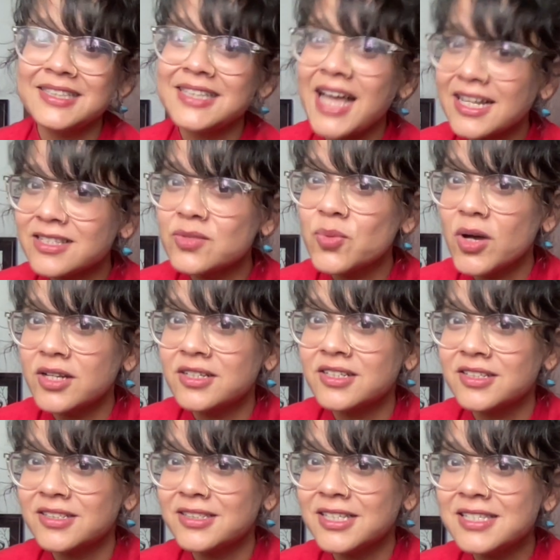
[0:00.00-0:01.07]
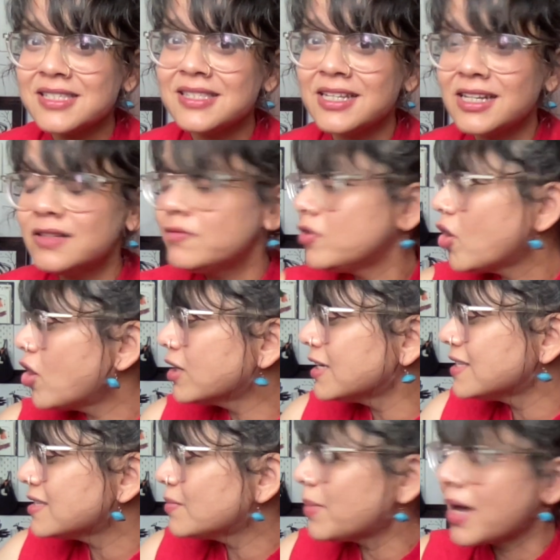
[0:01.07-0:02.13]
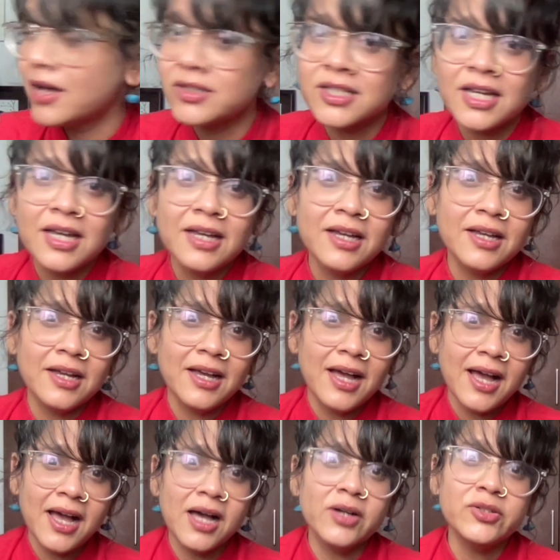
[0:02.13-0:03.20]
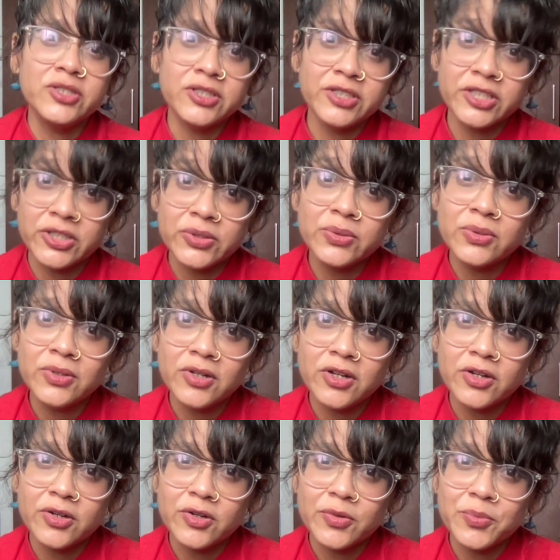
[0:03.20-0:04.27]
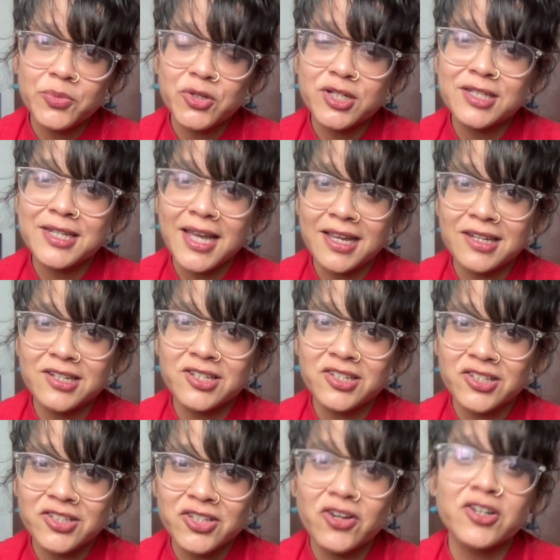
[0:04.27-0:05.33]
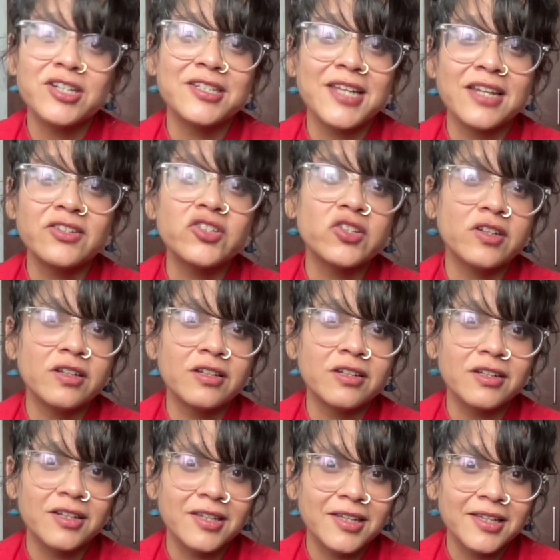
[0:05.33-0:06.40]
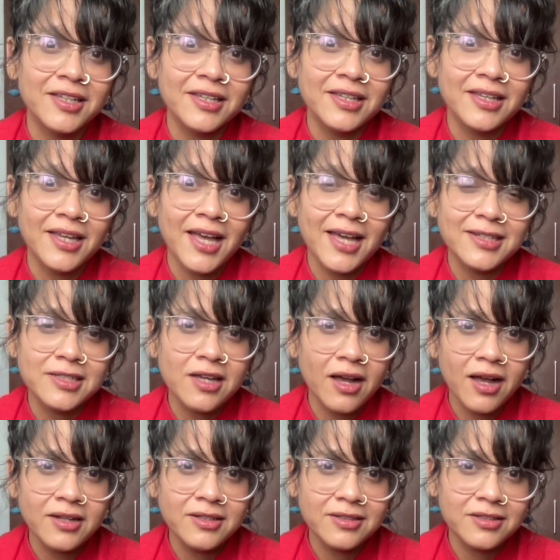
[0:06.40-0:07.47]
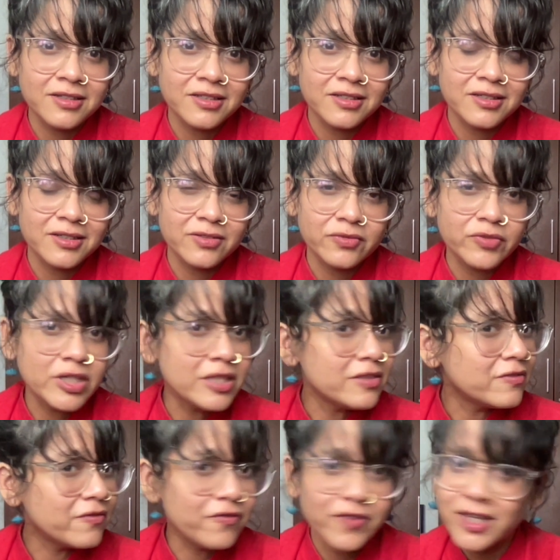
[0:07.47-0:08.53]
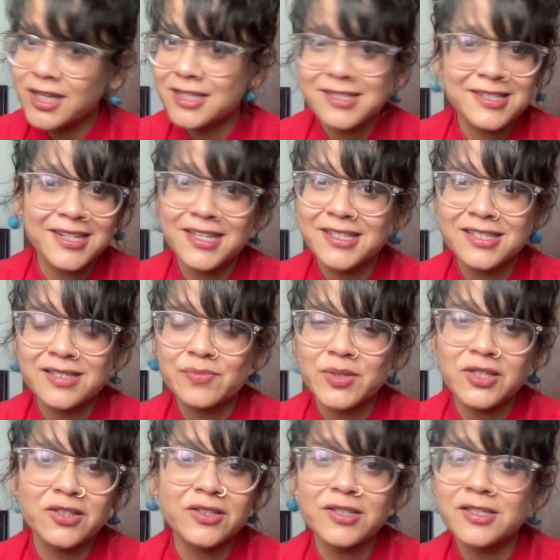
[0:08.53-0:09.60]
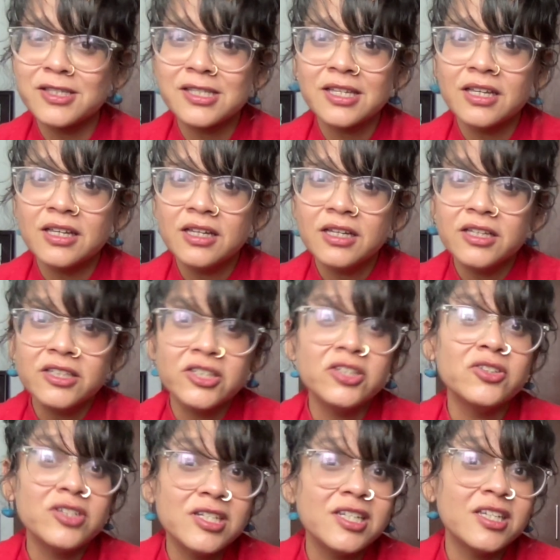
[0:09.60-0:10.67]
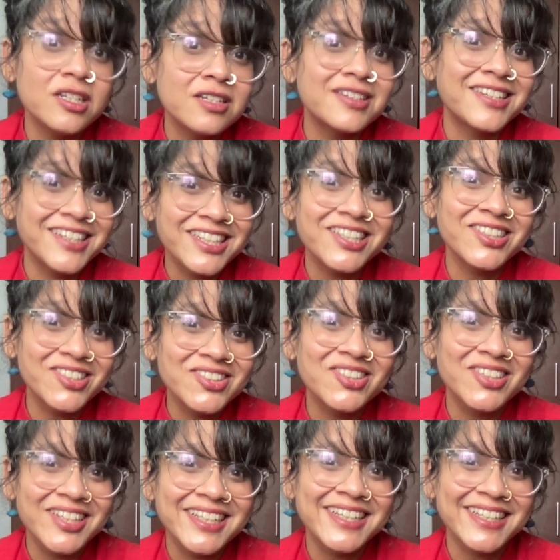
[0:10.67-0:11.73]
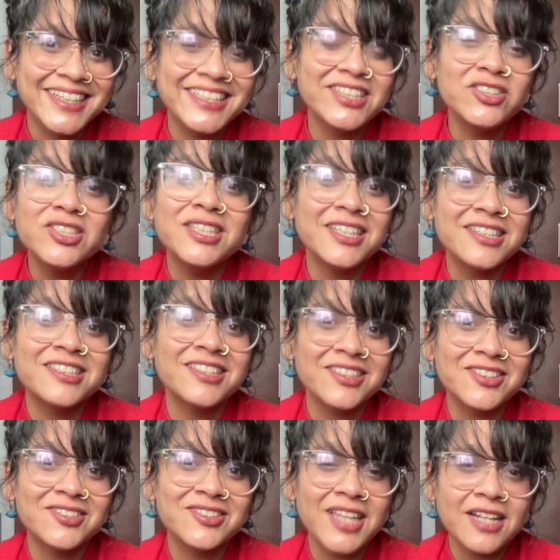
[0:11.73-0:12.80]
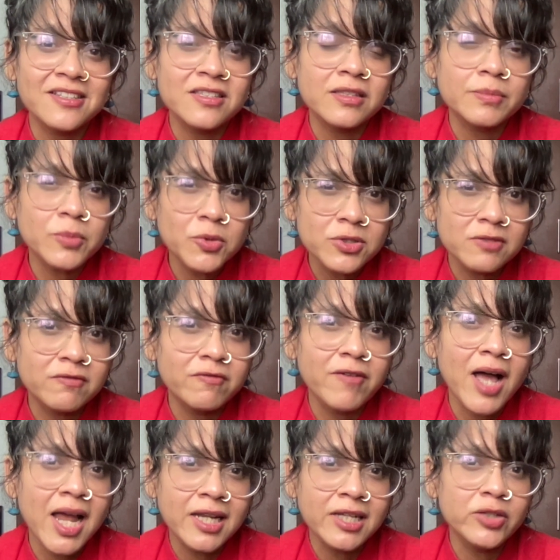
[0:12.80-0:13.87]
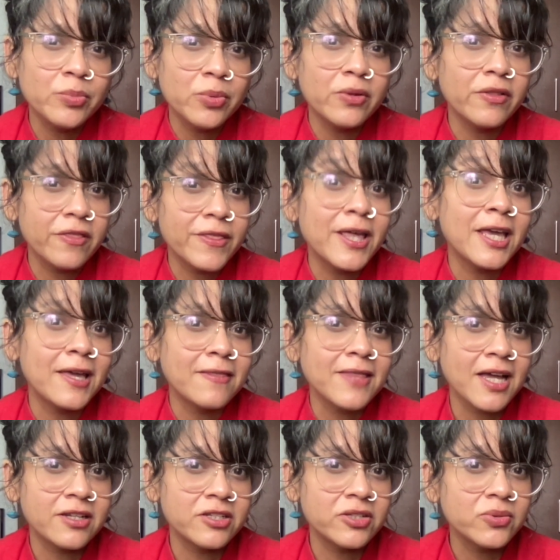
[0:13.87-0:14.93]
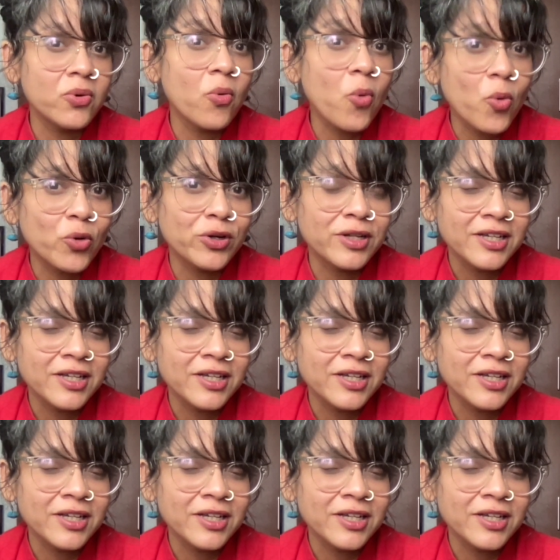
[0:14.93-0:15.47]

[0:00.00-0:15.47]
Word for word: That's what this little vlog is about. How do you protect your attention and guard it with fierceness? Because you need to. That's the most valuable thing that you own,